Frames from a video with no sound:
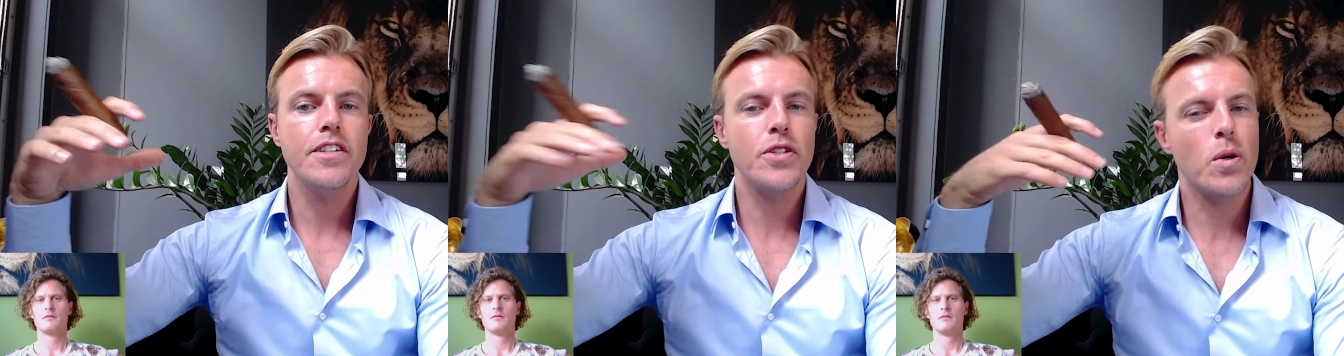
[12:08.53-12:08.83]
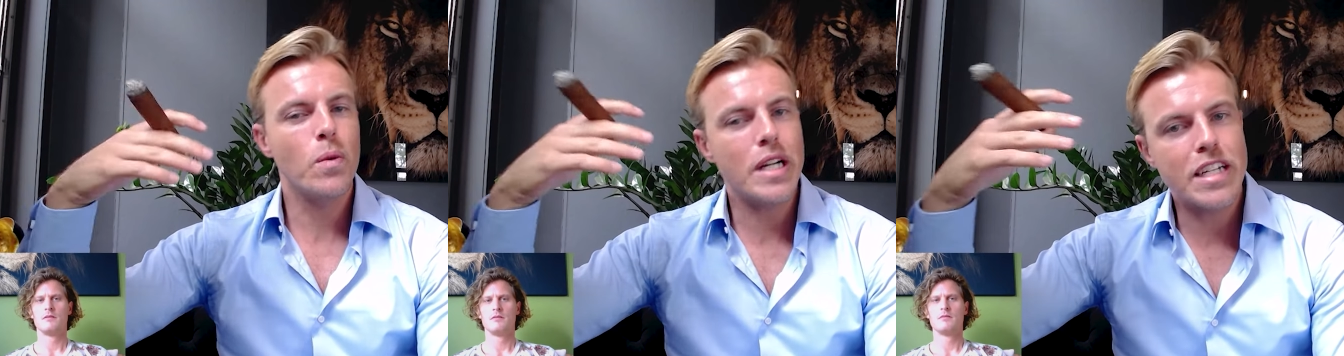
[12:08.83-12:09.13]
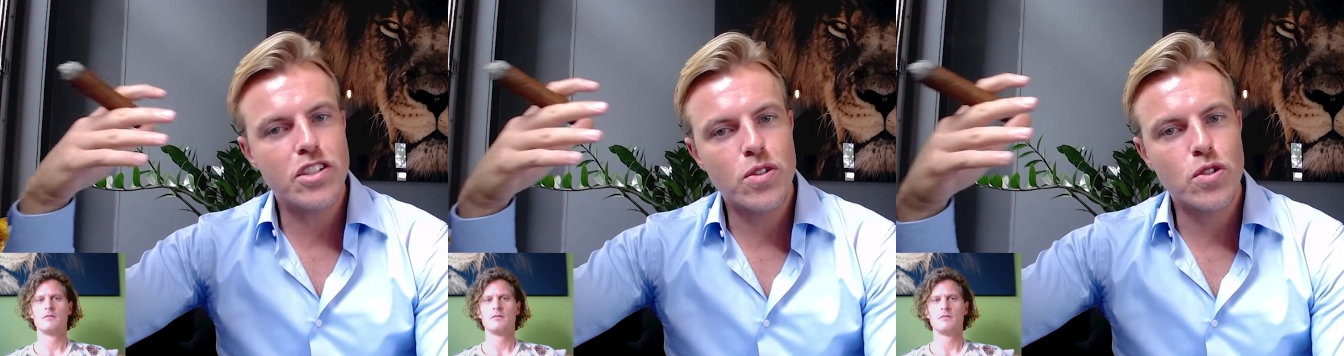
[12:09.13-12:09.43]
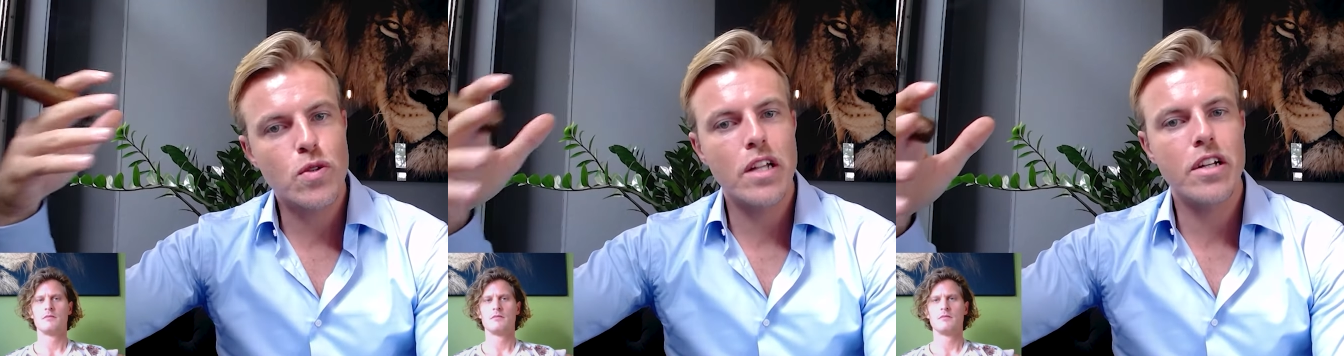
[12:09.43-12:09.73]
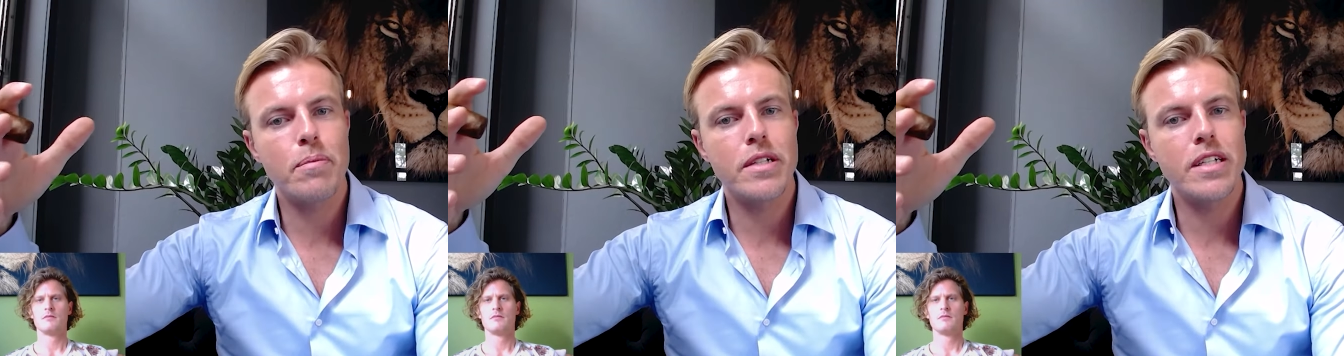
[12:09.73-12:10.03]
Speaker 1: So you don't want to get so
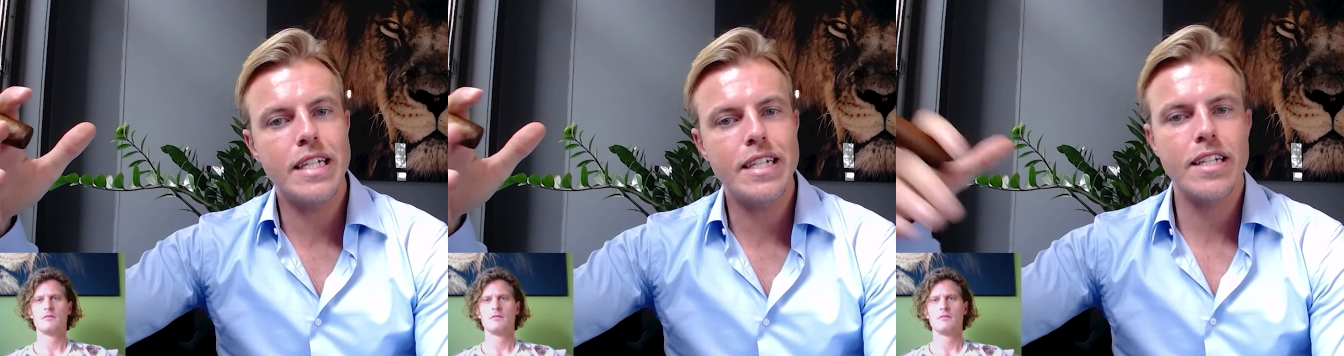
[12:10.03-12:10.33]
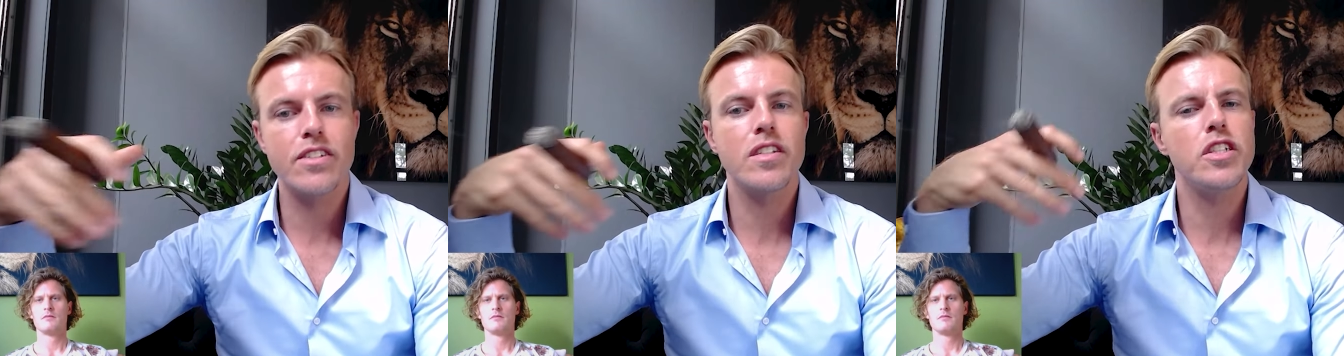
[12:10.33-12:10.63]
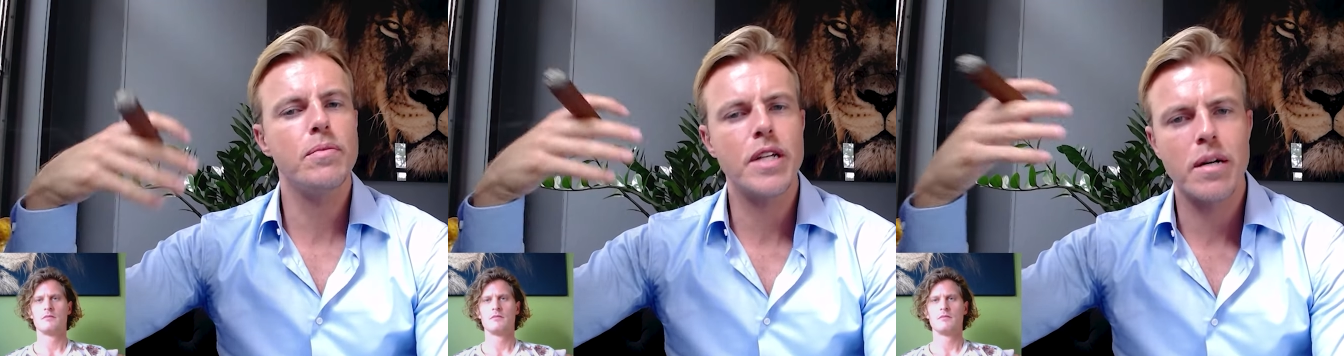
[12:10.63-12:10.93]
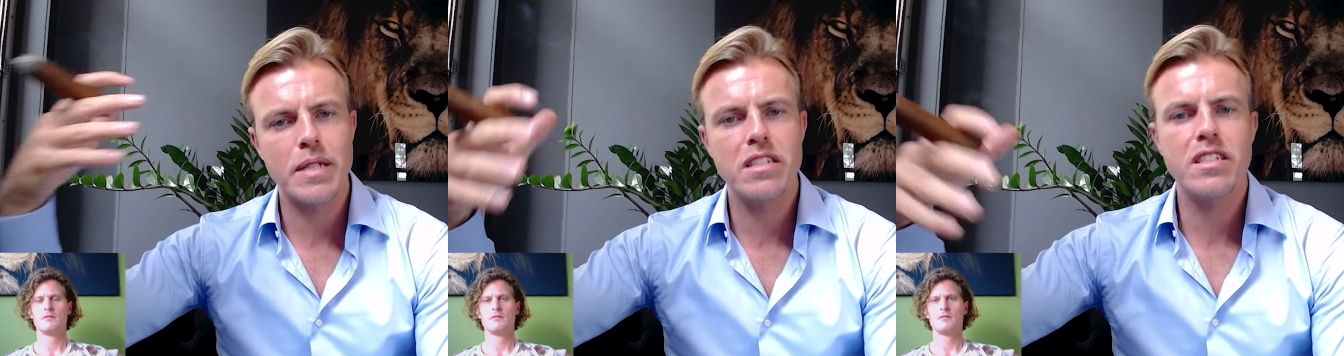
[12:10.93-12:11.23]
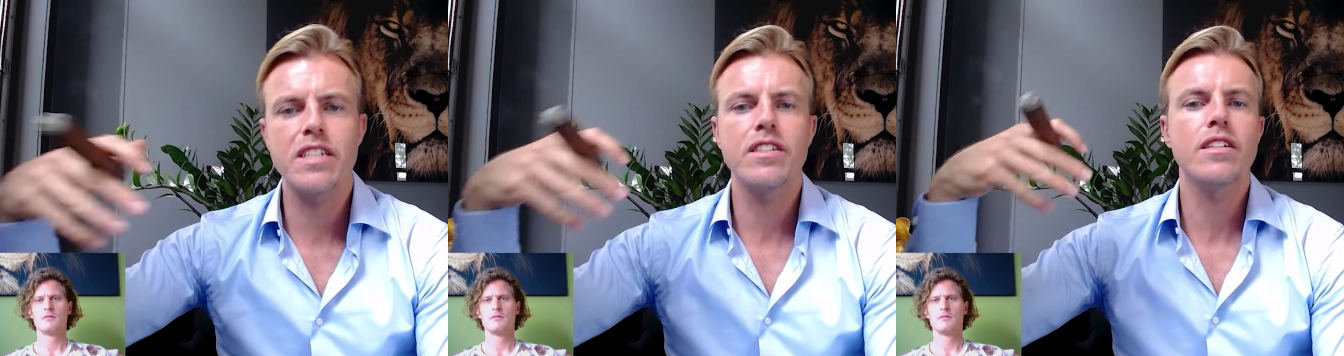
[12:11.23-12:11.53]
swallowed up in the details that you become
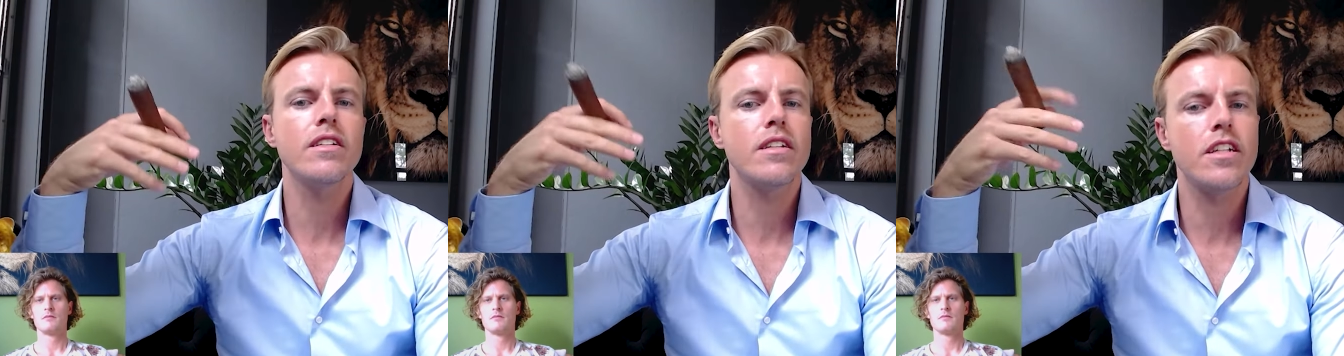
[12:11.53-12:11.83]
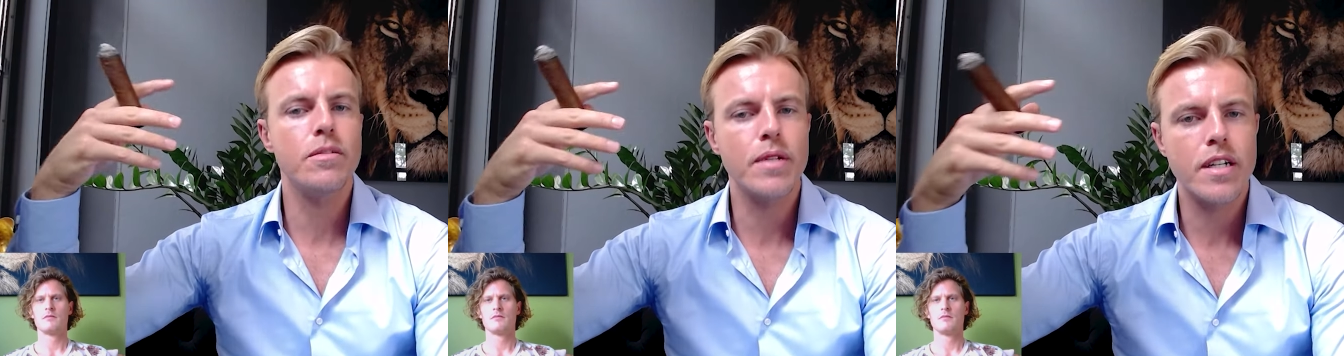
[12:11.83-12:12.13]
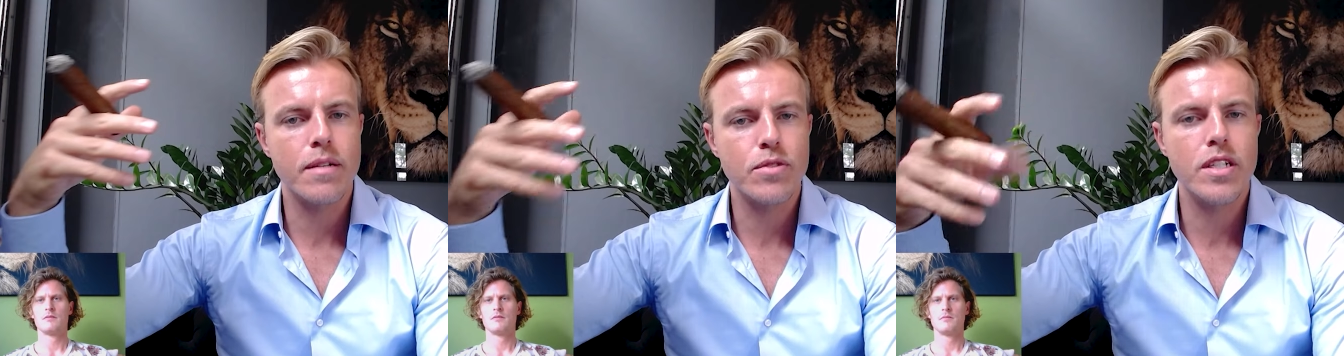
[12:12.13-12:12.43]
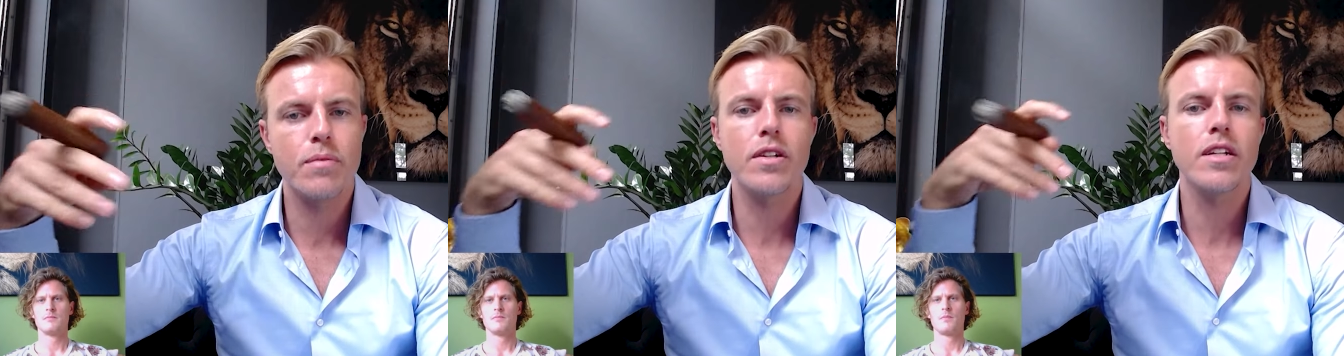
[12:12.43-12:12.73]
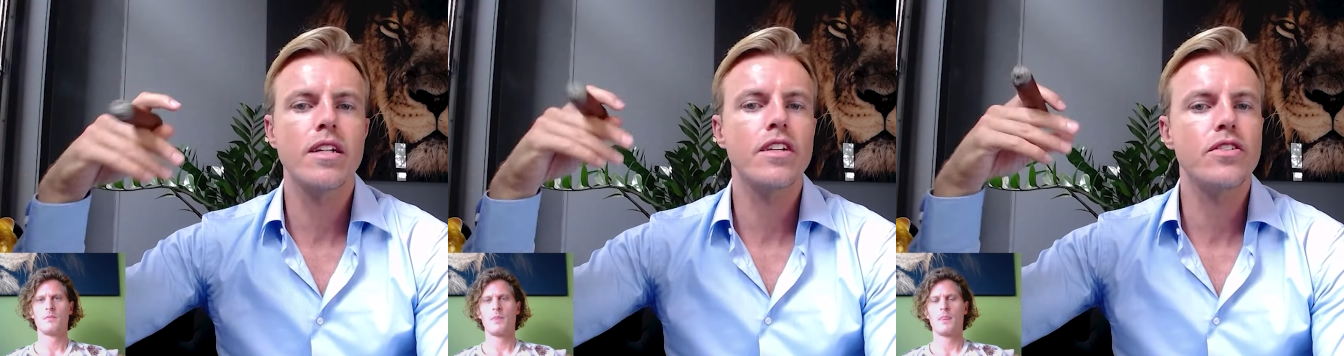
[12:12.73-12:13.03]
insistent and that you become
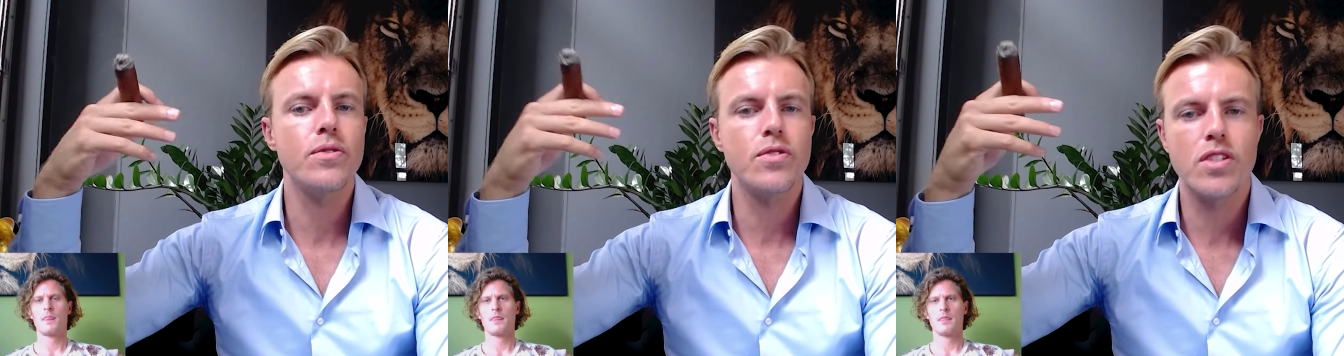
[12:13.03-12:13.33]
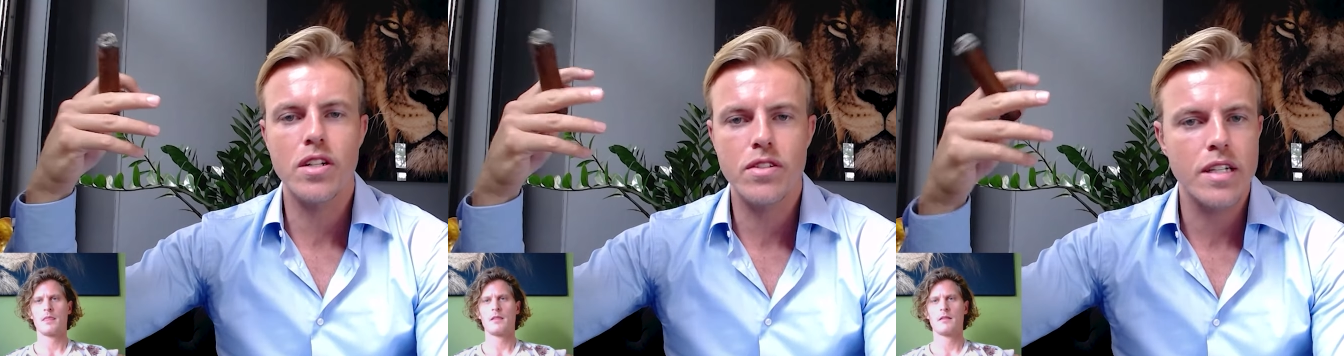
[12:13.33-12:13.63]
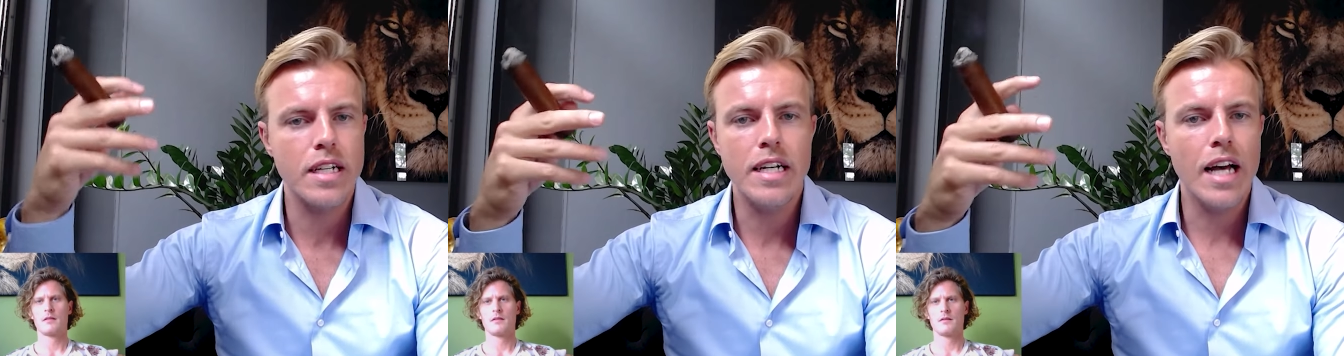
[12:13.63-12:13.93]
stubborn and that you start to